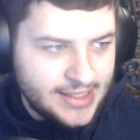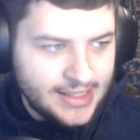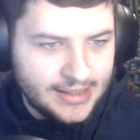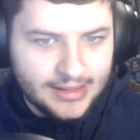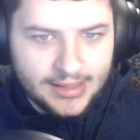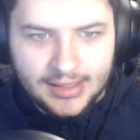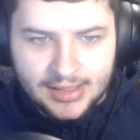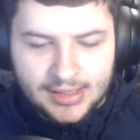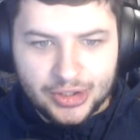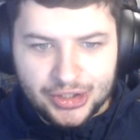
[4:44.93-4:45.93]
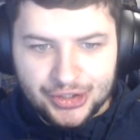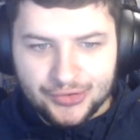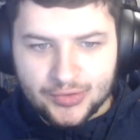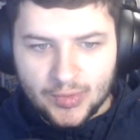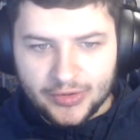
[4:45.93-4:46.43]
here, we're going to
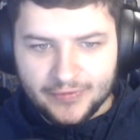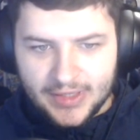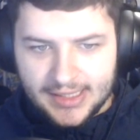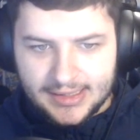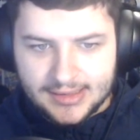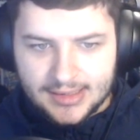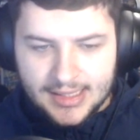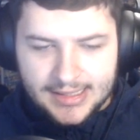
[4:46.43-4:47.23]
use one of these.